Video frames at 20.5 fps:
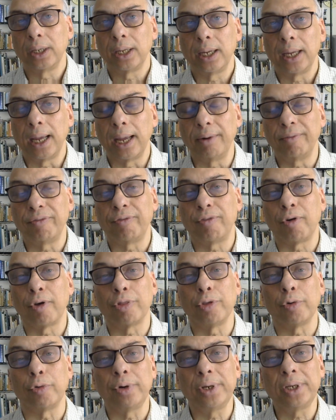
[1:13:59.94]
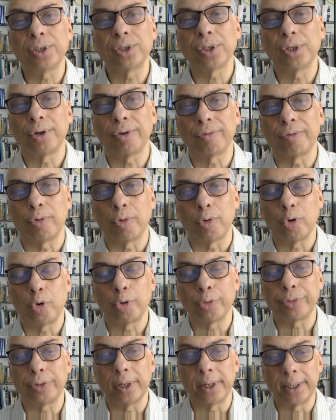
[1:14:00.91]
and for the reason of
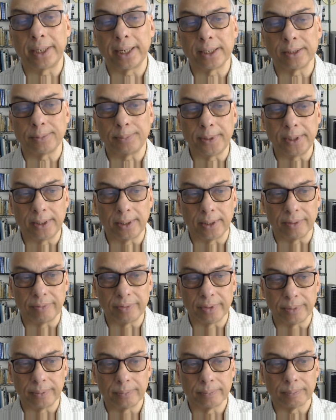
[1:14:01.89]
growth it has been given.